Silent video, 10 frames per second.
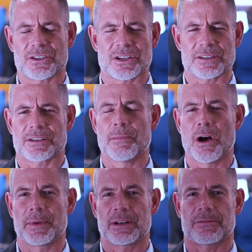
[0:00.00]
just a
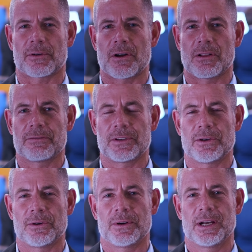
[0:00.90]
moment for all of
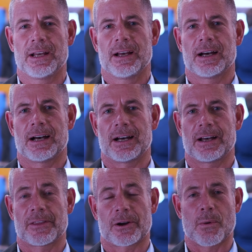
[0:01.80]
you
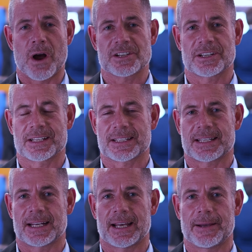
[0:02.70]
uh, that are watching this
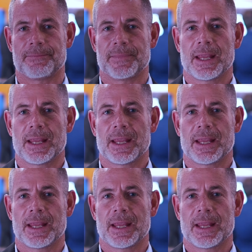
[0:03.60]
today,